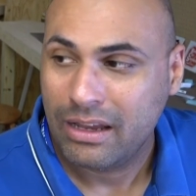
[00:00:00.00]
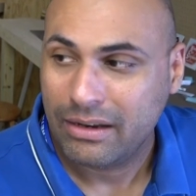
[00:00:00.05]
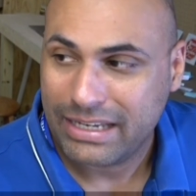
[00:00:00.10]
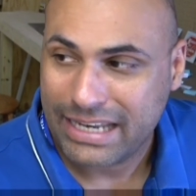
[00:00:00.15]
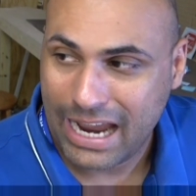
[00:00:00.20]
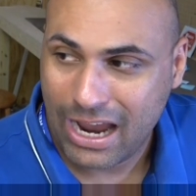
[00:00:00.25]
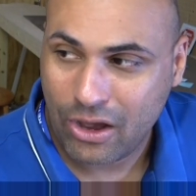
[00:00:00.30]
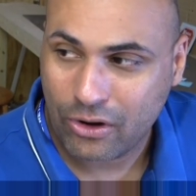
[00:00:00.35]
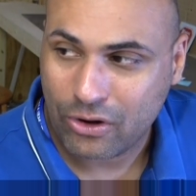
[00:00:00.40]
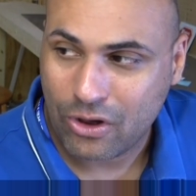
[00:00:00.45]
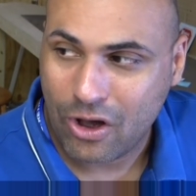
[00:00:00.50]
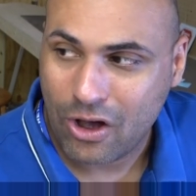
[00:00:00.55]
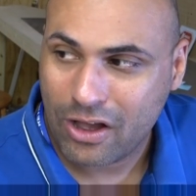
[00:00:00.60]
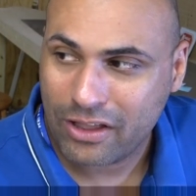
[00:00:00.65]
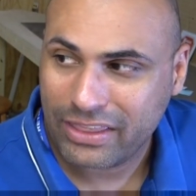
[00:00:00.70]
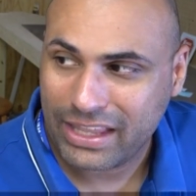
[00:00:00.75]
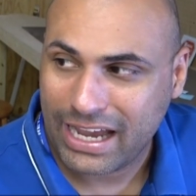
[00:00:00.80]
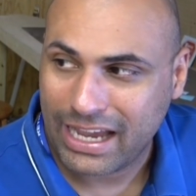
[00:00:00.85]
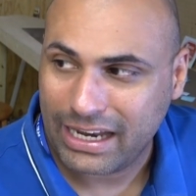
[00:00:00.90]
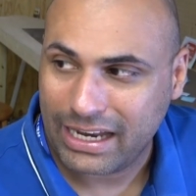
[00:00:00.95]
down
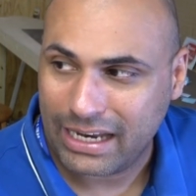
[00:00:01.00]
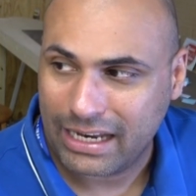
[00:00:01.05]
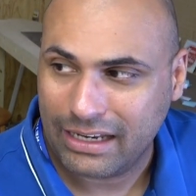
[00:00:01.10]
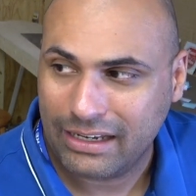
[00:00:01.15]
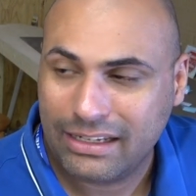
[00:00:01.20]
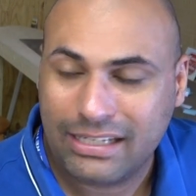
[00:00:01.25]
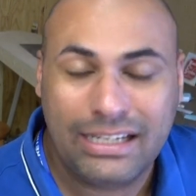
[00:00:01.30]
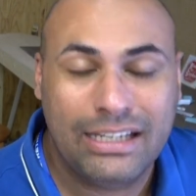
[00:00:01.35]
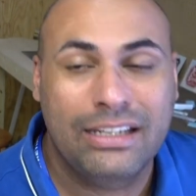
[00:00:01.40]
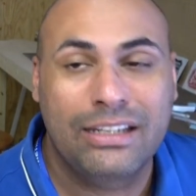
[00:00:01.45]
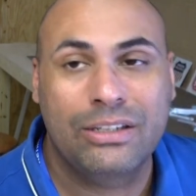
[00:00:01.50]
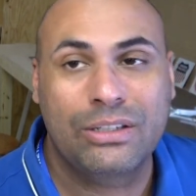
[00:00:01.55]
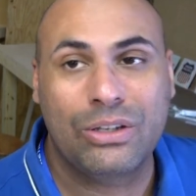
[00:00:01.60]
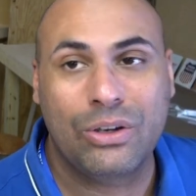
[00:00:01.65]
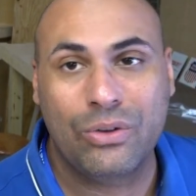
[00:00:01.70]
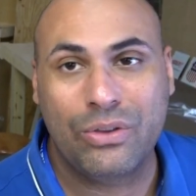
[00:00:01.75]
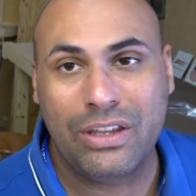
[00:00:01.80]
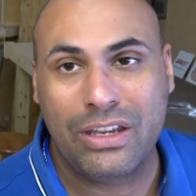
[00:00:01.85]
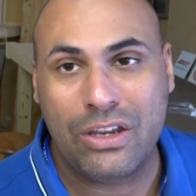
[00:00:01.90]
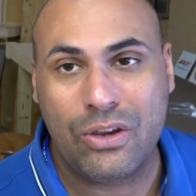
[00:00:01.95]
on that end
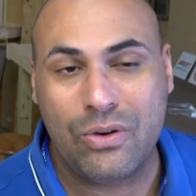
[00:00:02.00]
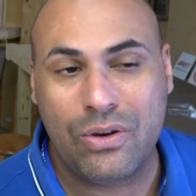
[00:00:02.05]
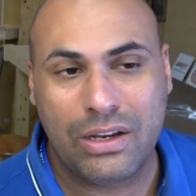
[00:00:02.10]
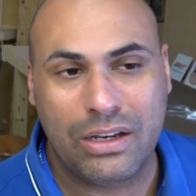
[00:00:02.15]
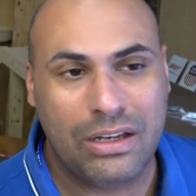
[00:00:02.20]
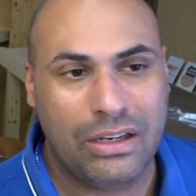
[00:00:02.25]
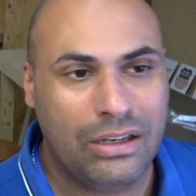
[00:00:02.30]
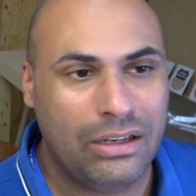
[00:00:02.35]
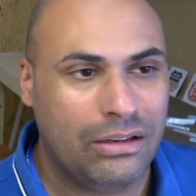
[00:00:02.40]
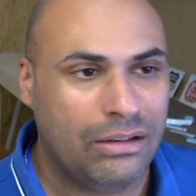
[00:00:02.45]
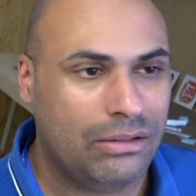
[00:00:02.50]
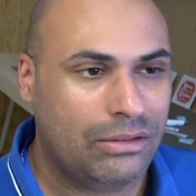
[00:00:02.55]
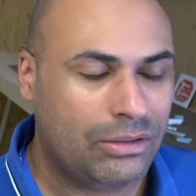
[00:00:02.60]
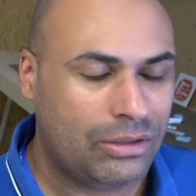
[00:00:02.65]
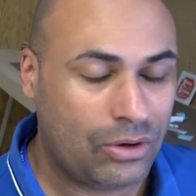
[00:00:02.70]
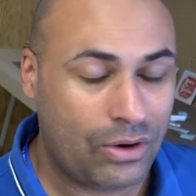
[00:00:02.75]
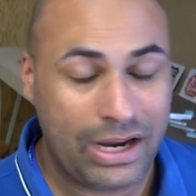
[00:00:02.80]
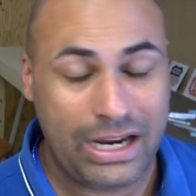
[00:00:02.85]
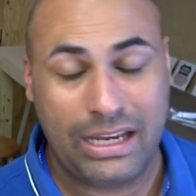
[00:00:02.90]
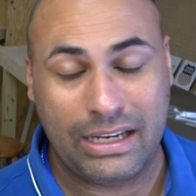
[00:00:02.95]
so that you can,
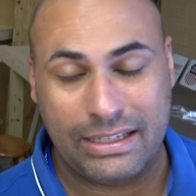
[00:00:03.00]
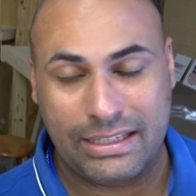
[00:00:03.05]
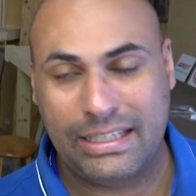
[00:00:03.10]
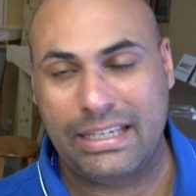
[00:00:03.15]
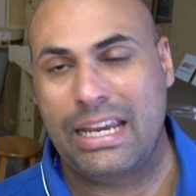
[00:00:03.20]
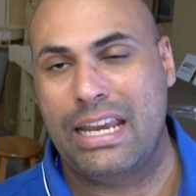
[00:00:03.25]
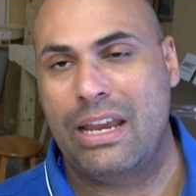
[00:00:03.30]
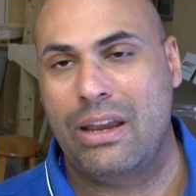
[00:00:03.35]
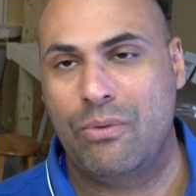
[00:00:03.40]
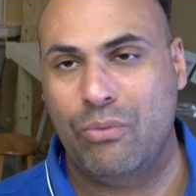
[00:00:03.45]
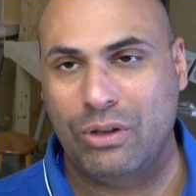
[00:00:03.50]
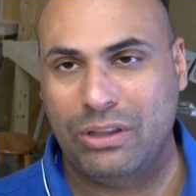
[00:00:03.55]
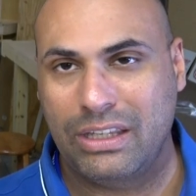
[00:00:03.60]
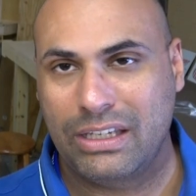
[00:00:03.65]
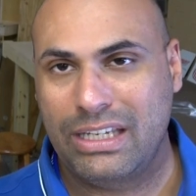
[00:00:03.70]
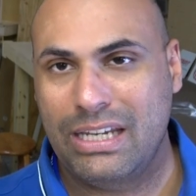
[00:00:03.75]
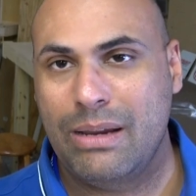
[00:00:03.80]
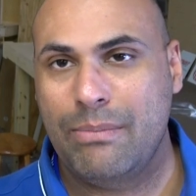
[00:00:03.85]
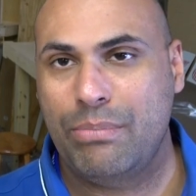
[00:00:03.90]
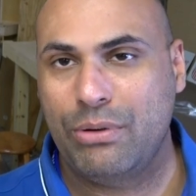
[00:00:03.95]
so I can see what
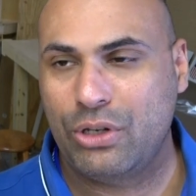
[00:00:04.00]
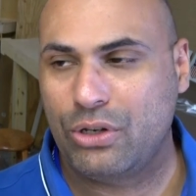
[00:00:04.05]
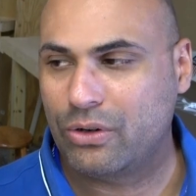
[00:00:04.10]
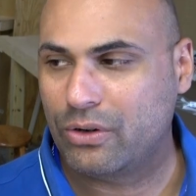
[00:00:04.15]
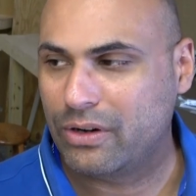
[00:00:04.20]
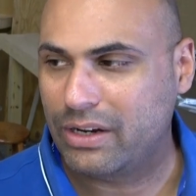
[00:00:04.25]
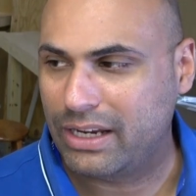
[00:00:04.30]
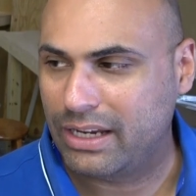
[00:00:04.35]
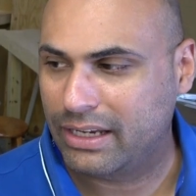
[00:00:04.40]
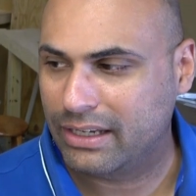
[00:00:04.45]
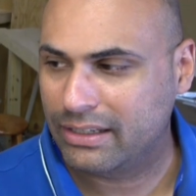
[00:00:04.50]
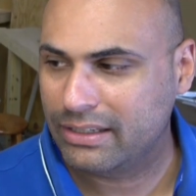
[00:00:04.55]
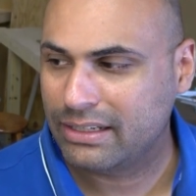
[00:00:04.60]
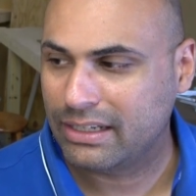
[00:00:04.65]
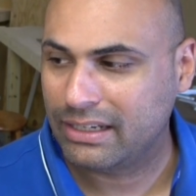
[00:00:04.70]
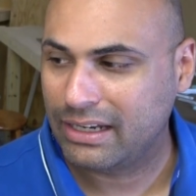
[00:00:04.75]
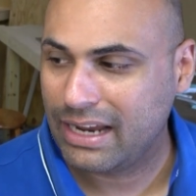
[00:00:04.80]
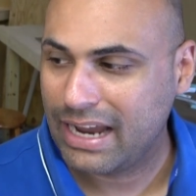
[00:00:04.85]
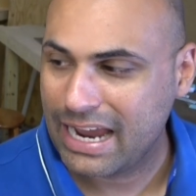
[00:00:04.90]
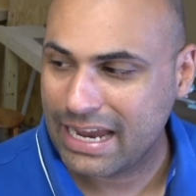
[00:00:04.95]
the temperature is
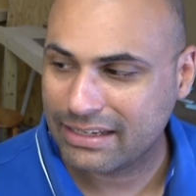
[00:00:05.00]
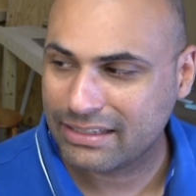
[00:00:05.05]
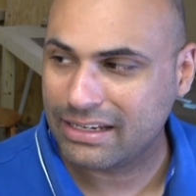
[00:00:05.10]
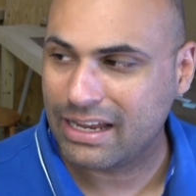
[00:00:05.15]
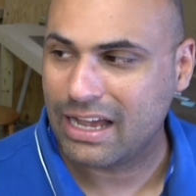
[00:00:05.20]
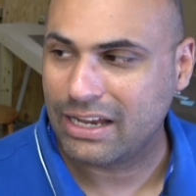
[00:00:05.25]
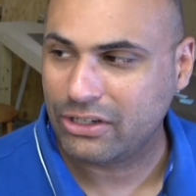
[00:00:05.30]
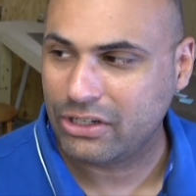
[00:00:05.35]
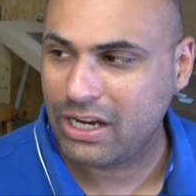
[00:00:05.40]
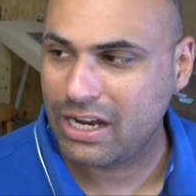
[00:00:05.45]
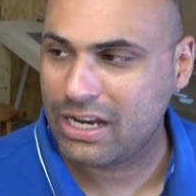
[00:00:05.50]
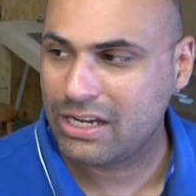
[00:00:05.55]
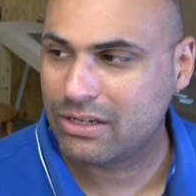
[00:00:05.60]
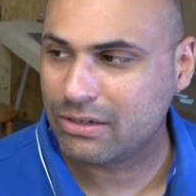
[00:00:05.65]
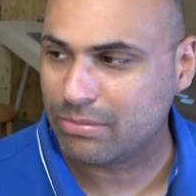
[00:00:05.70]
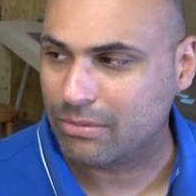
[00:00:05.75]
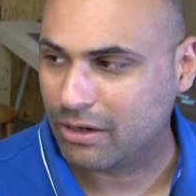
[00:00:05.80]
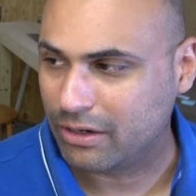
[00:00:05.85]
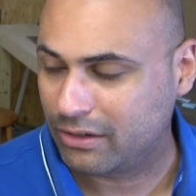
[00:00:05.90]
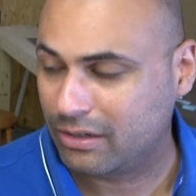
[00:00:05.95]
and it has not
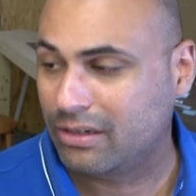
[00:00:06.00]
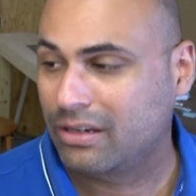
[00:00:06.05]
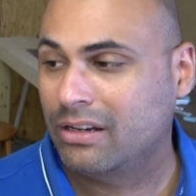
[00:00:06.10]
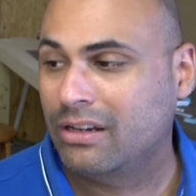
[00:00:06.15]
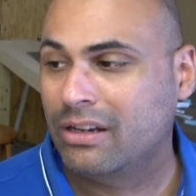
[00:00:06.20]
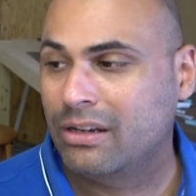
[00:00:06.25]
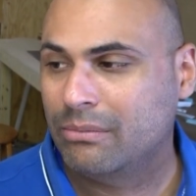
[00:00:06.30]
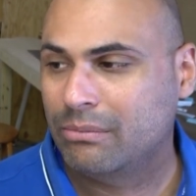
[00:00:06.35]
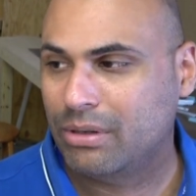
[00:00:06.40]
changed much.